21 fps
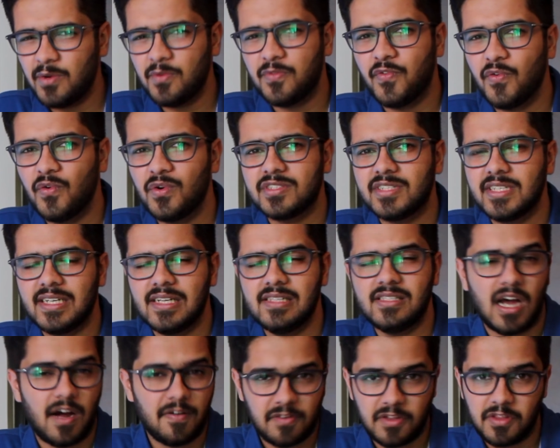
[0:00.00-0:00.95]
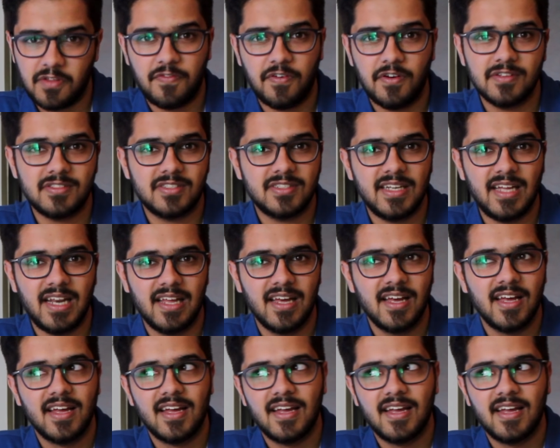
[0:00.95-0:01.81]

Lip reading: to 4 sales after the first sale